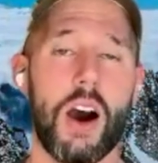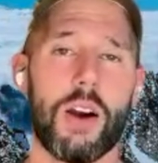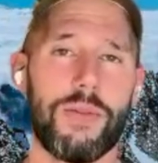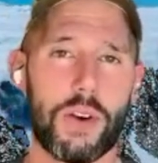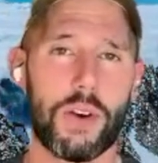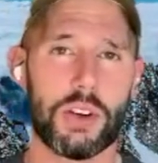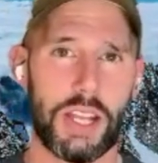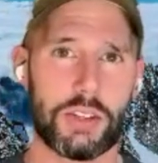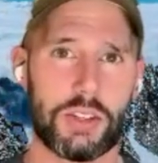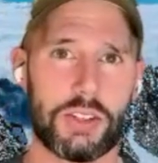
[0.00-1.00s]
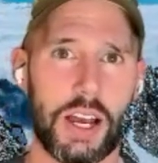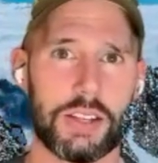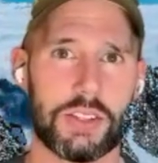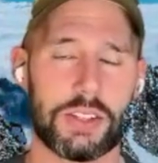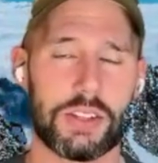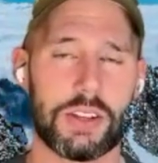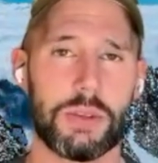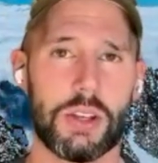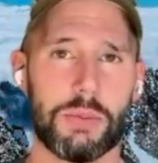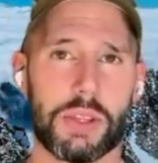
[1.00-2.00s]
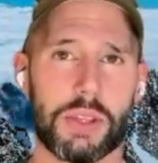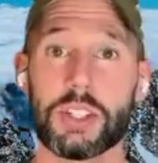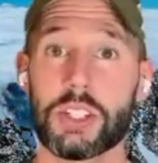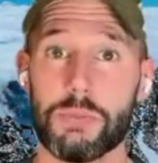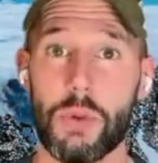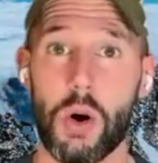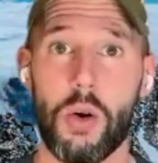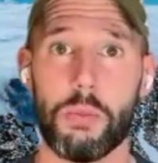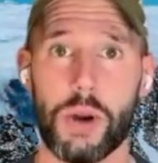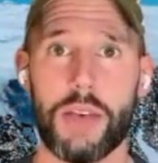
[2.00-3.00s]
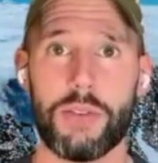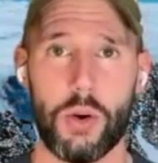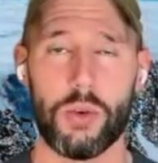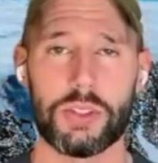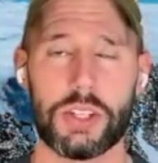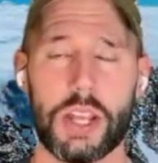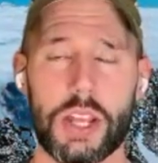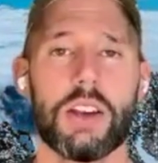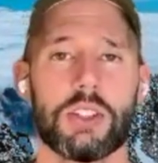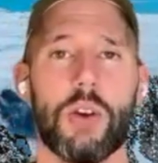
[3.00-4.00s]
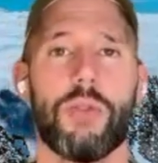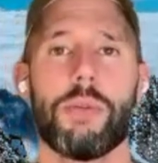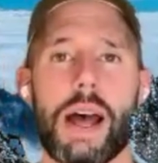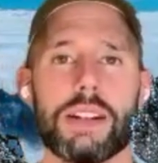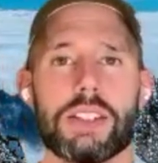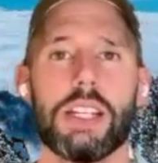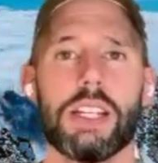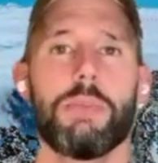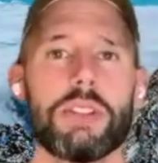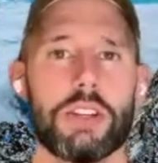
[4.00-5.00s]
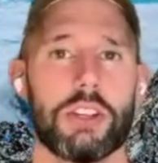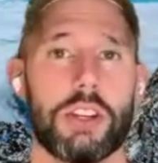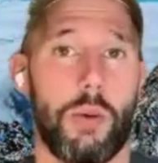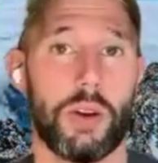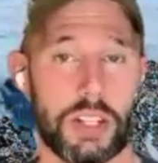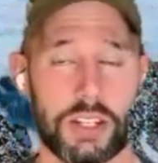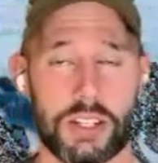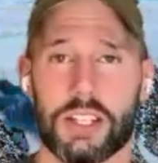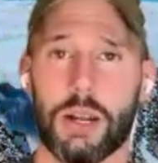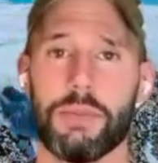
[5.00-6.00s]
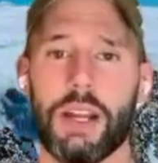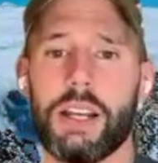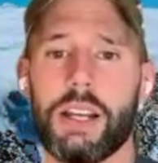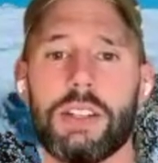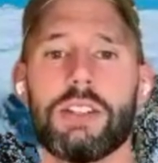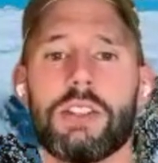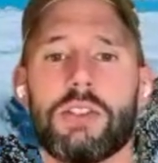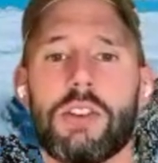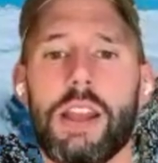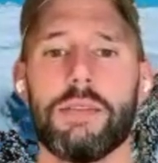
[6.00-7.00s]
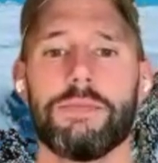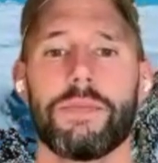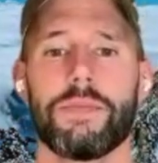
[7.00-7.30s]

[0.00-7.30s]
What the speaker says: Our first exercise is going to be something called small breath holds. So from that seated position, I want you to sit up nice and straight.